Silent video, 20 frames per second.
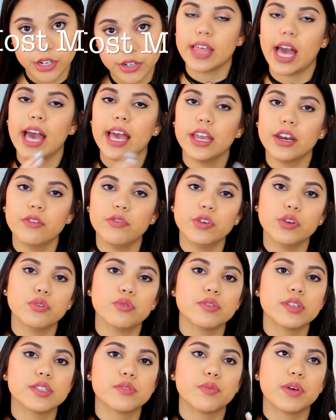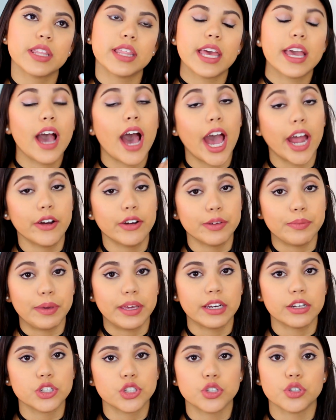That interview was with a hiring
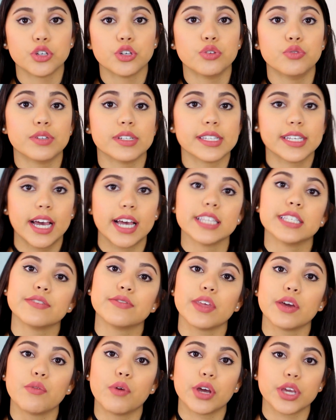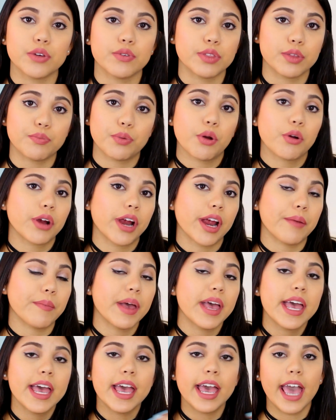manager who decides if they want you in the program
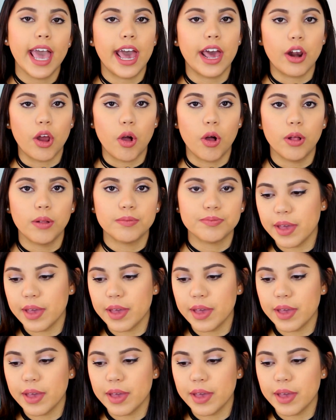at all.